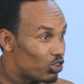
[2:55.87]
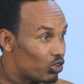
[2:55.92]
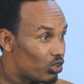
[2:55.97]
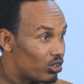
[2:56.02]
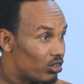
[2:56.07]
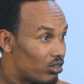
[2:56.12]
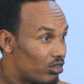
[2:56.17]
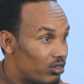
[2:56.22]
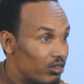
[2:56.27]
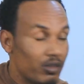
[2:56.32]
yeso
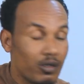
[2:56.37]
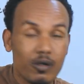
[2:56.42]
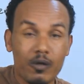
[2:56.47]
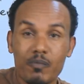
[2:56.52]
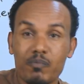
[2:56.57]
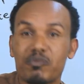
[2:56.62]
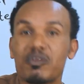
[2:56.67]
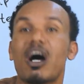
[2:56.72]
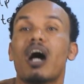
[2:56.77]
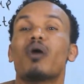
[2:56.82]
no
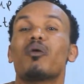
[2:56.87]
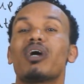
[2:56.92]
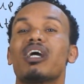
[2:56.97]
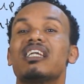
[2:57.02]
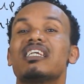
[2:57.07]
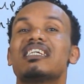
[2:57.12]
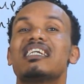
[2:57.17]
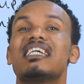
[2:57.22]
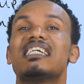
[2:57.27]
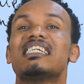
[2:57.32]
All
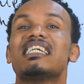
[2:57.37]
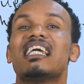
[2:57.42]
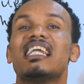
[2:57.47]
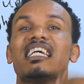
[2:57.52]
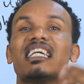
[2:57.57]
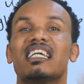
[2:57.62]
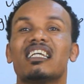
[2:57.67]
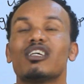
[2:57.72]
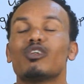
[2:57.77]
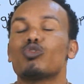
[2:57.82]
right, so
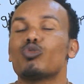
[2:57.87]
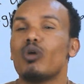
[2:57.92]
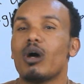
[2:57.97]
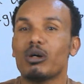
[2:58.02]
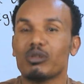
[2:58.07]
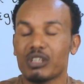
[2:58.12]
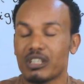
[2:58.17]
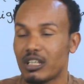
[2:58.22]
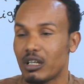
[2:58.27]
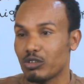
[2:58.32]
yeleyele stru
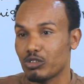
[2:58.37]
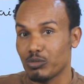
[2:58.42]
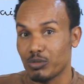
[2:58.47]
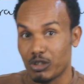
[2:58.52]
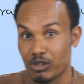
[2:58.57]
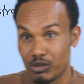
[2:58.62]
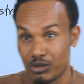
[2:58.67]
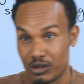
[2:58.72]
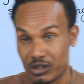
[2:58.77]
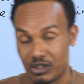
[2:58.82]
out and out
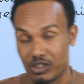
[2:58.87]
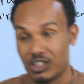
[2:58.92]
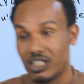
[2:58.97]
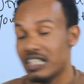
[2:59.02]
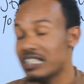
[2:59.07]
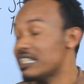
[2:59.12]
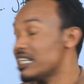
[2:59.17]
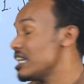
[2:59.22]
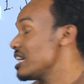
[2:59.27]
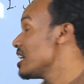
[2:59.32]
mindino
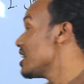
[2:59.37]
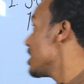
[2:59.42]
silezi